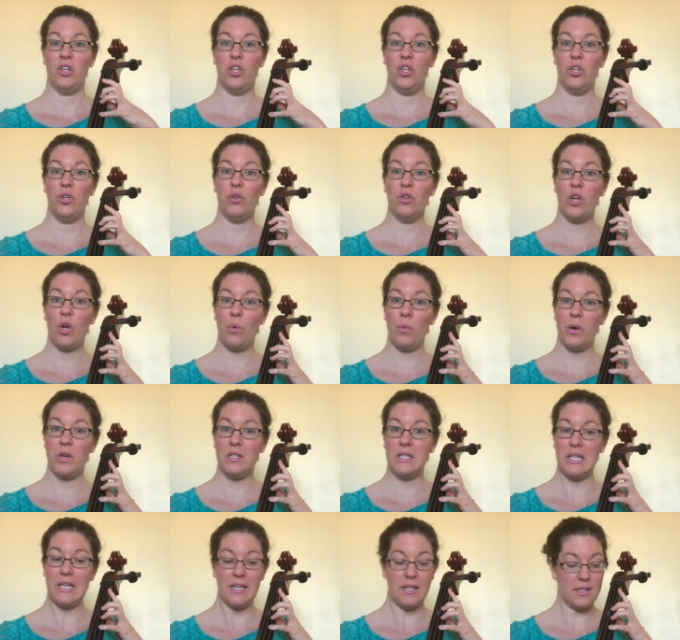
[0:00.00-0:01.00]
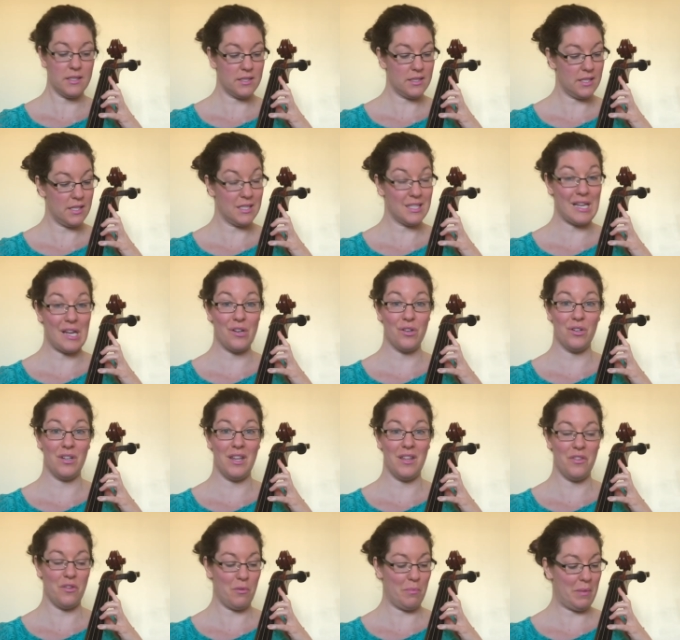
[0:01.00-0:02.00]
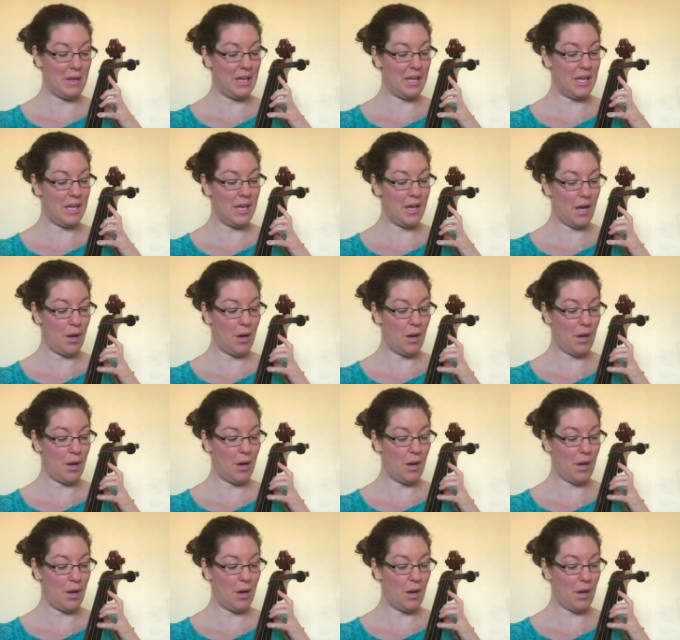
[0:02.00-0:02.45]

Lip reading: You know where D is. It's underneath your pinky.